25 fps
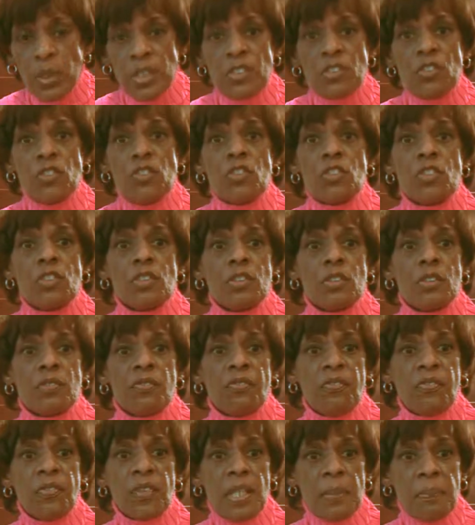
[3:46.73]
we're
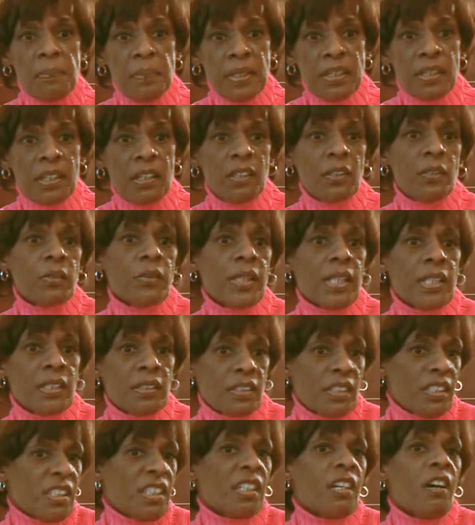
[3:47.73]
flipping our
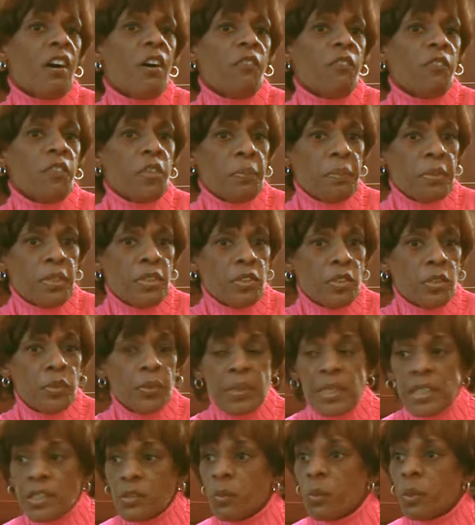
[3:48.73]
grains, that they call flipping your
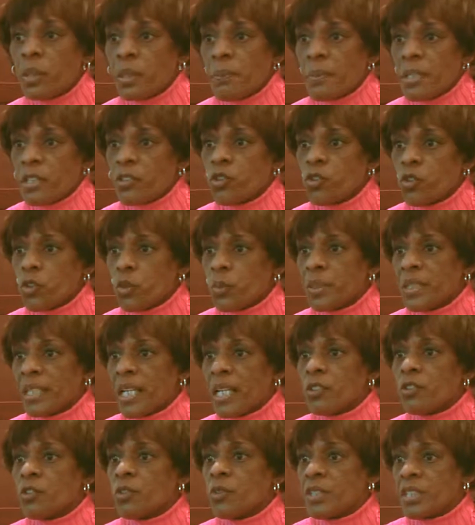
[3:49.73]
grains, you want to make sure we're
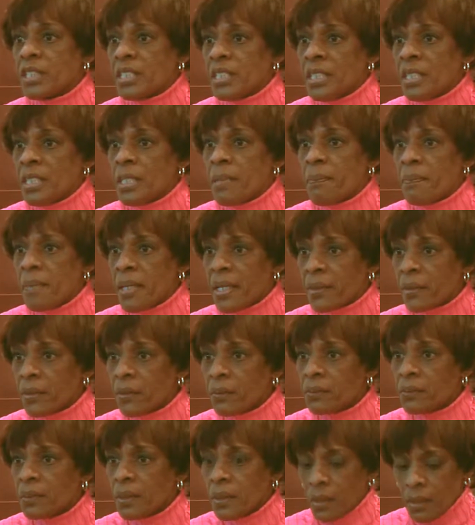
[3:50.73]
not using any
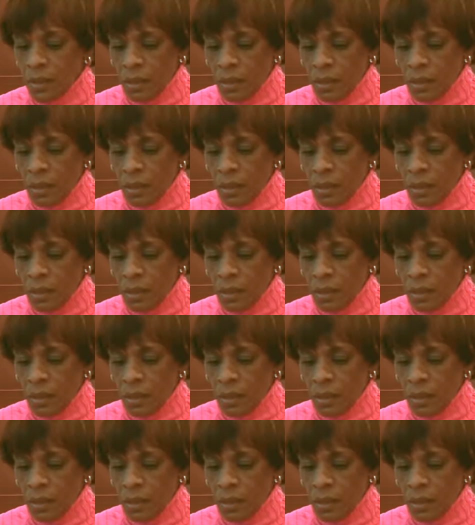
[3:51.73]
metal.